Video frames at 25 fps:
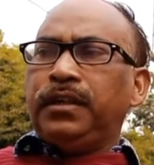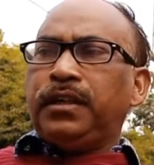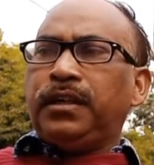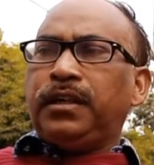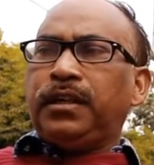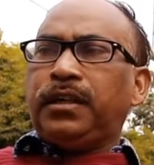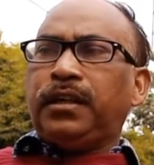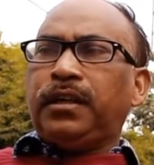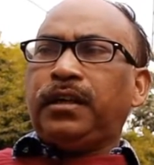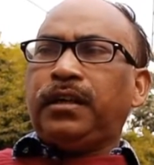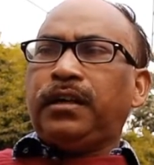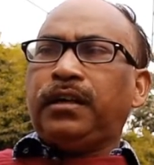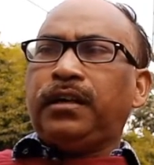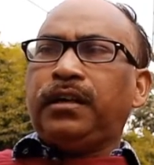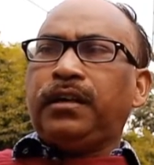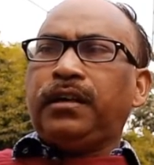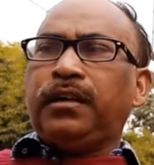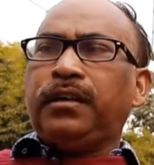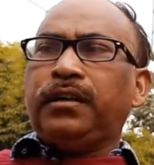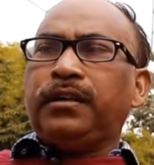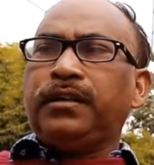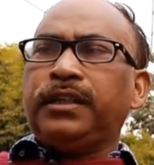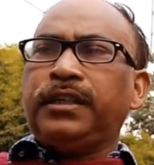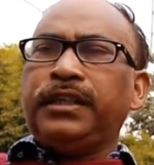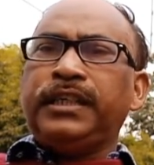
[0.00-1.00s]

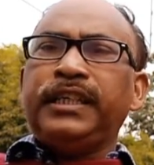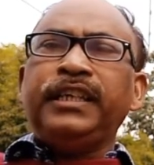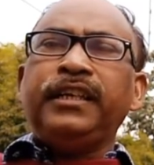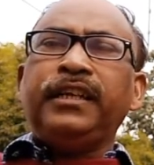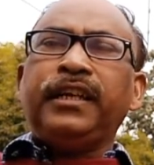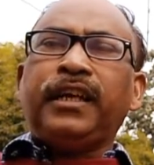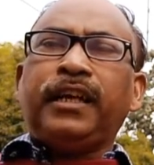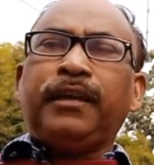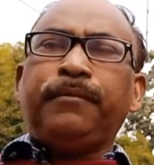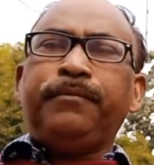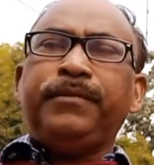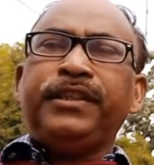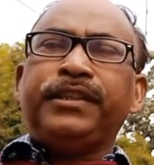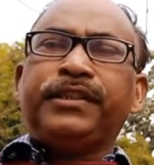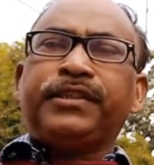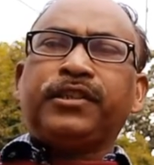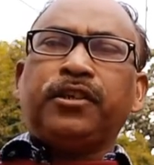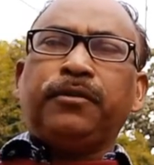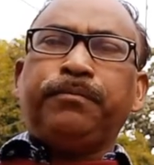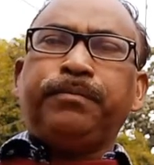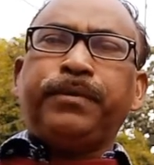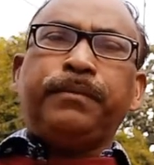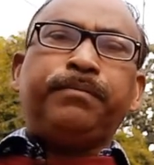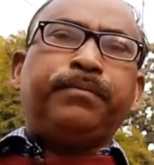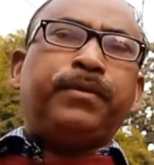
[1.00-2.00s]
of
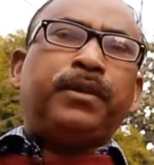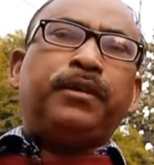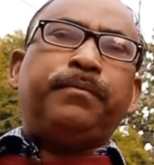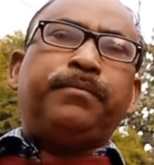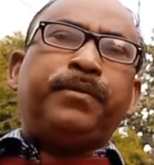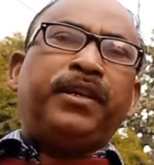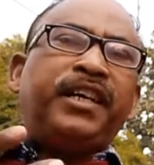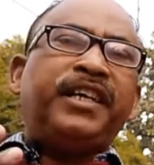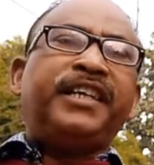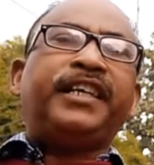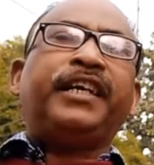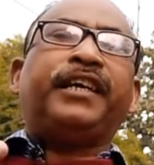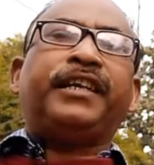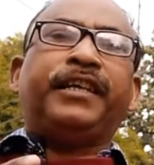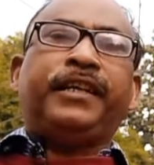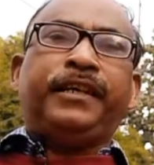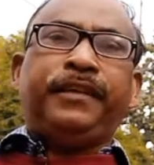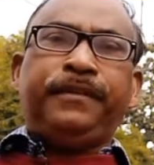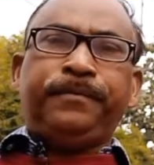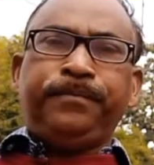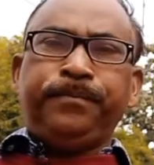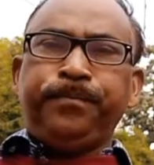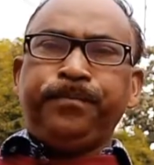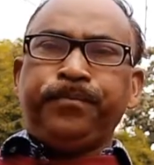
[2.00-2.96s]
Haryana.